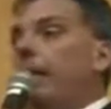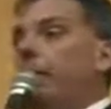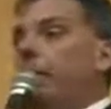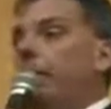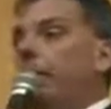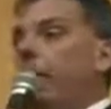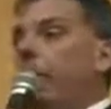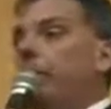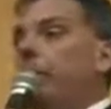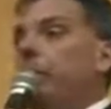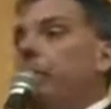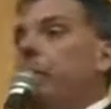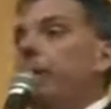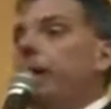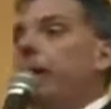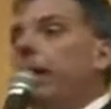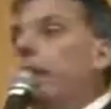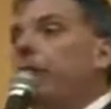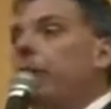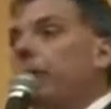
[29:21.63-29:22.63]
and
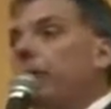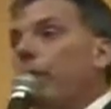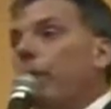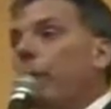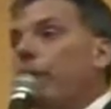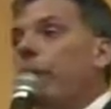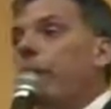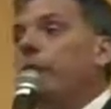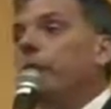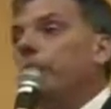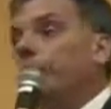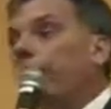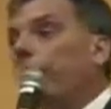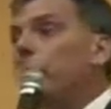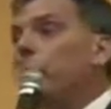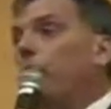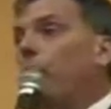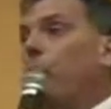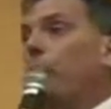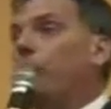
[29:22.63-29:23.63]
probably Corona. So
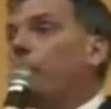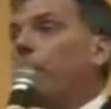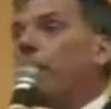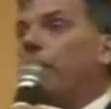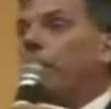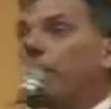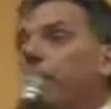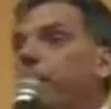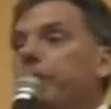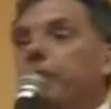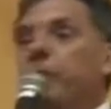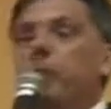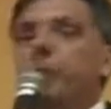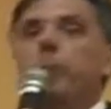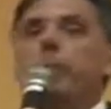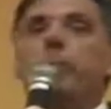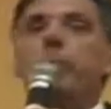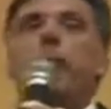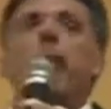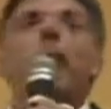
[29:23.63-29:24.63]
that's one thing I'm going to do.